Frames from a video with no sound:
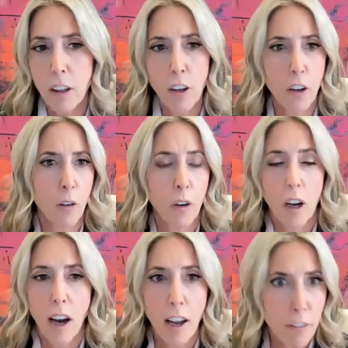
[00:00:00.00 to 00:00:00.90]

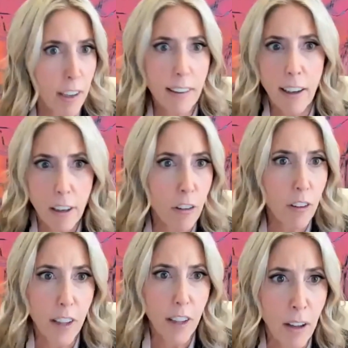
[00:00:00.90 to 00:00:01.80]
I find out
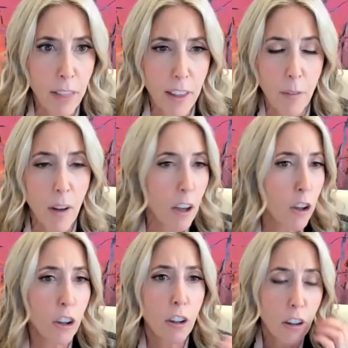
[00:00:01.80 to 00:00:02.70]
everything about them.
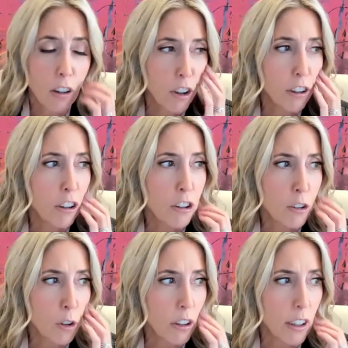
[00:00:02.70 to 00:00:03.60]
Good
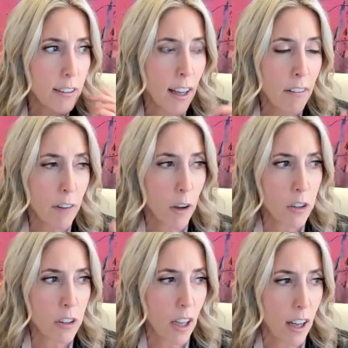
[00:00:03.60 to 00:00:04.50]
story in
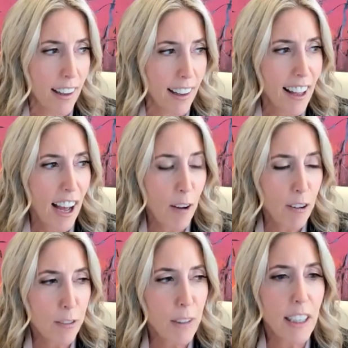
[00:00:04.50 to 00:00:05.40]
Davos. I
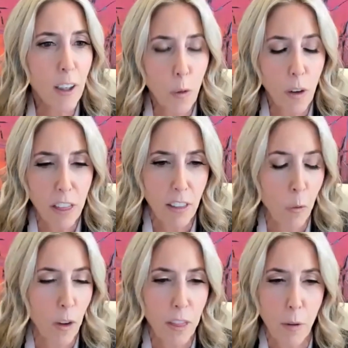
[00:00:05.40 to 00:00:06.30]
was meeting
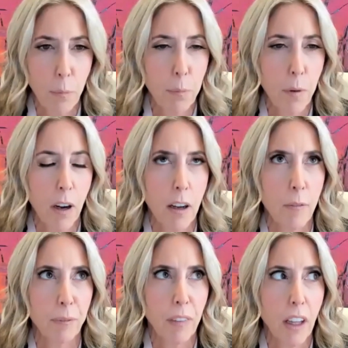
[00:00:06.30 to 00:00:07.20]
with
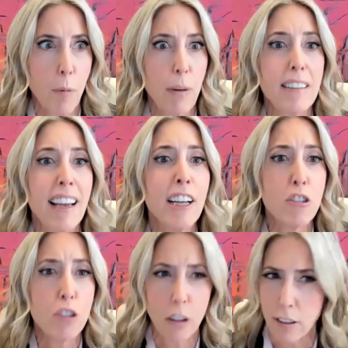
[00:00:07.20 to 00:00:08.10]
a
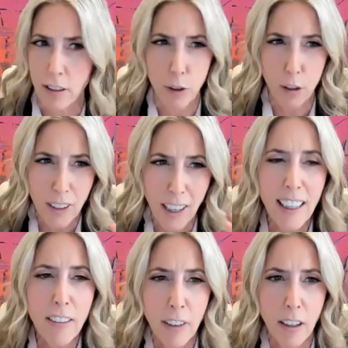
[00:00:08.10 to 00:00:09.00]
potential customer, so not
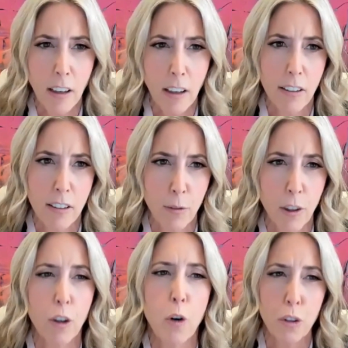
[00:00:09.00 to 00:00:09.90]
even a
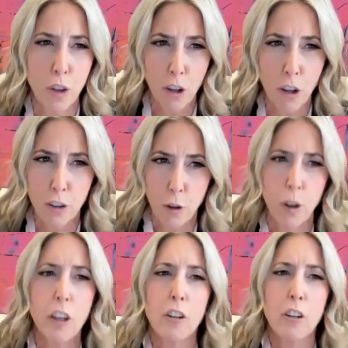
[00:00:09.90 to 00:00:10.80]
customer, who was
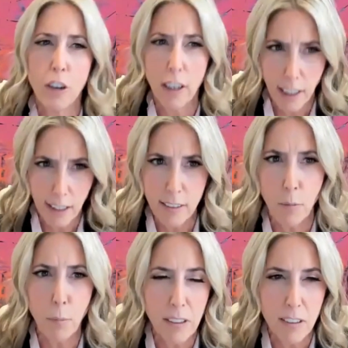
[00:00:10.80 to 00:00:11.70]
also trying to get
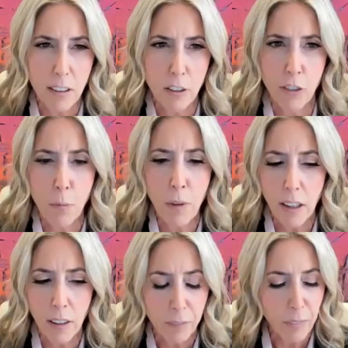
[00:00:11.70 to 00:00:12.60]
some business from
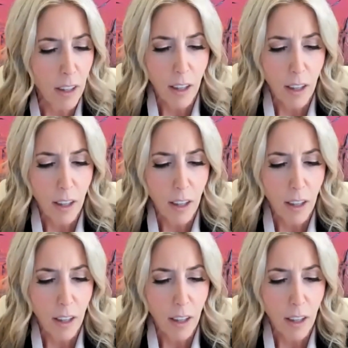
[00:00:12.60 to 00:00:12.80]
me.